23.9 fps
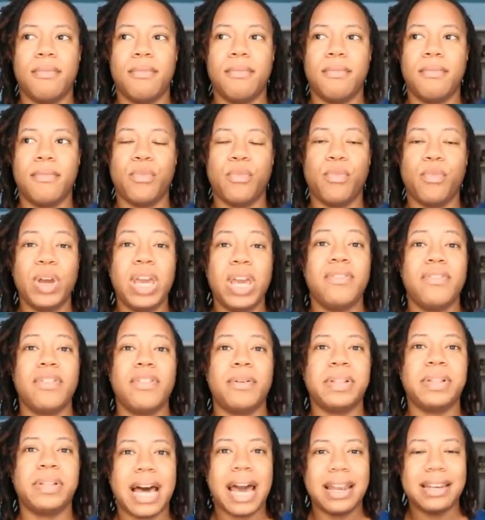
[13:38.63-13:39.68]
we've
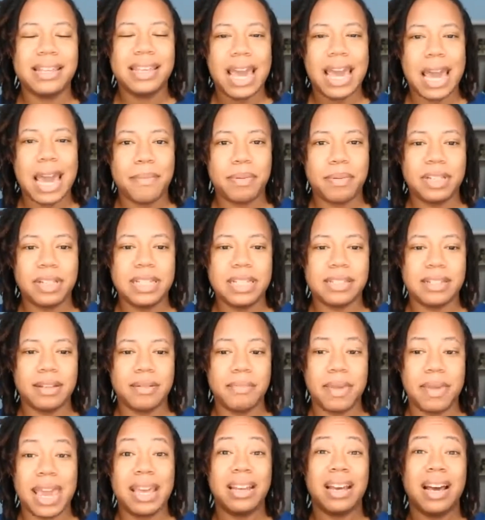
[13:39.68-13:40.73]
applied capitalism
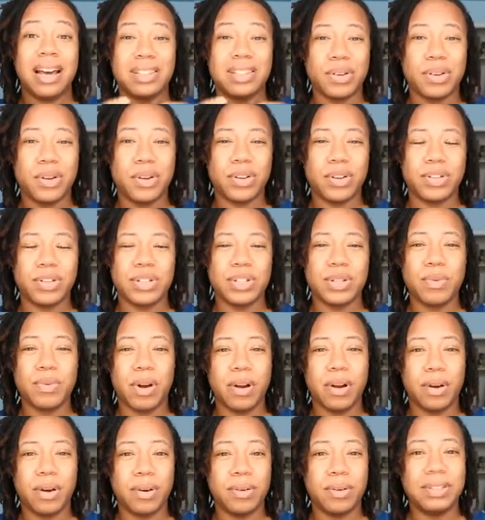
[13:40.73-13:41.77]
and hustle culture to
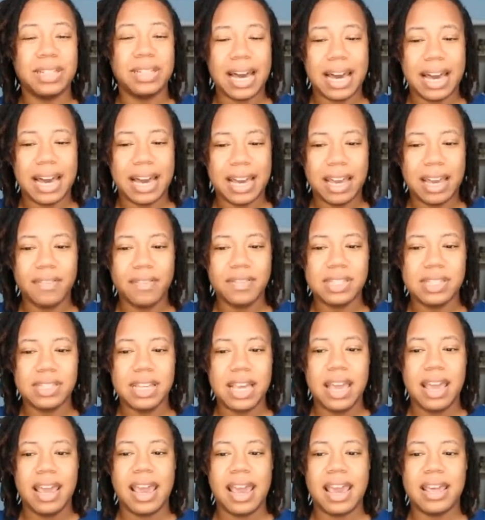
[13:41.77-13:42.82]
our own lives.
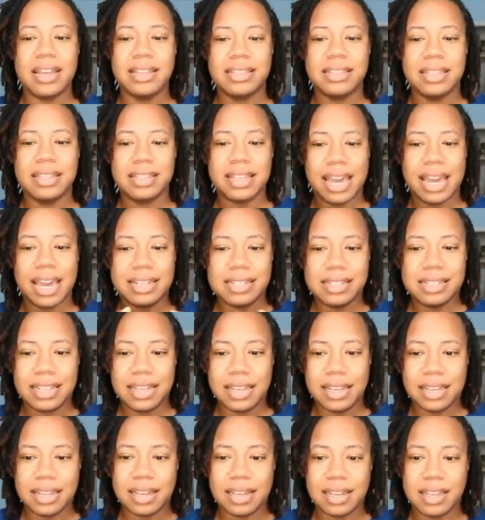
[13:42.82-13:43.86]
And it's this
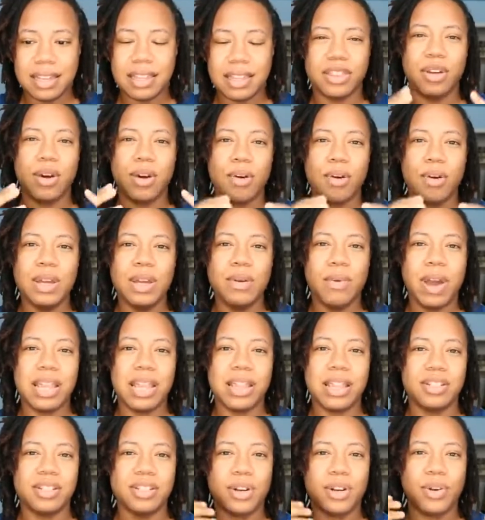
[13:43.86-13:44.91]
idea that the only way
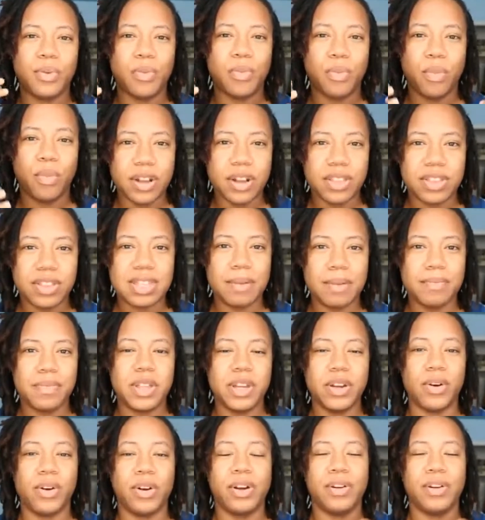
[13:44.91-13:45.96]
that you're worth
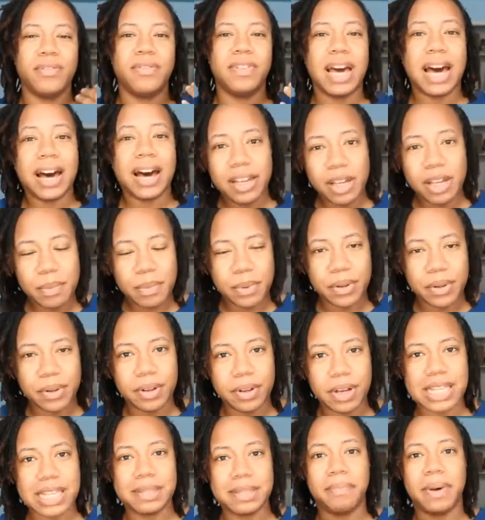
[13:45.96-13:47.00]
something or you're valuable
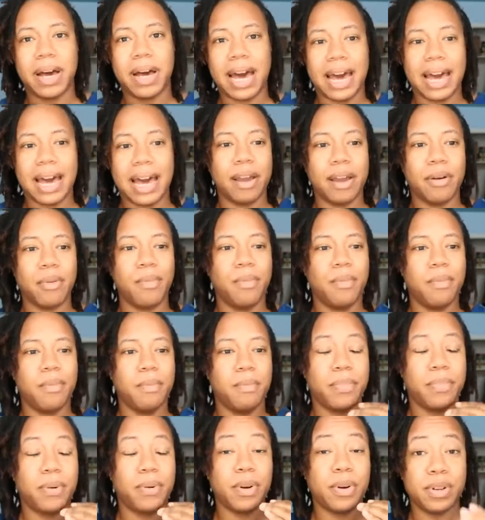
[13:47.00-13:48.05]
is by
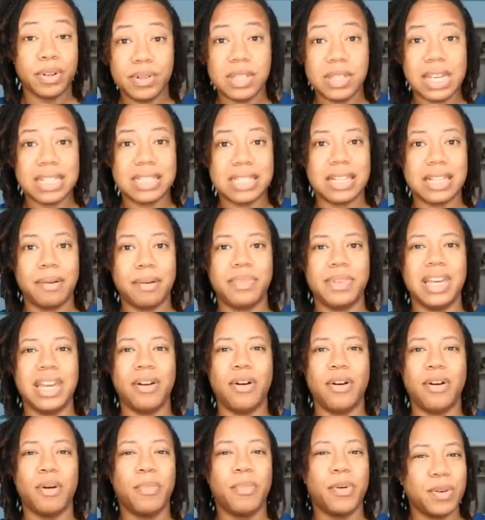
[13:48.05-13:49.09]
producing something
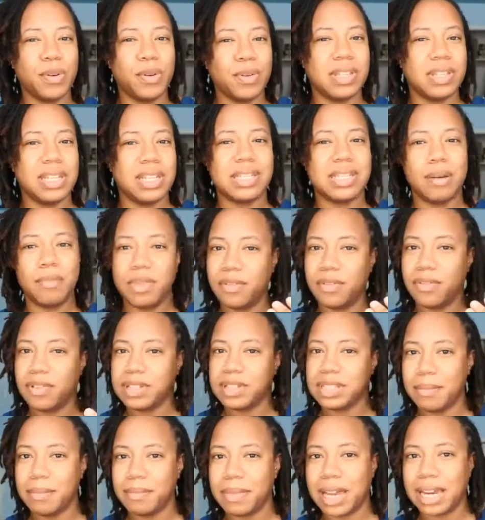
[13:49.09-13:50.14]
for
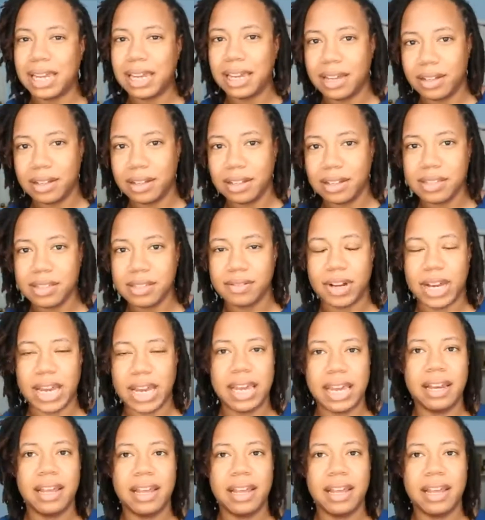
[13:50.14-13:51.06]
somebody else, right?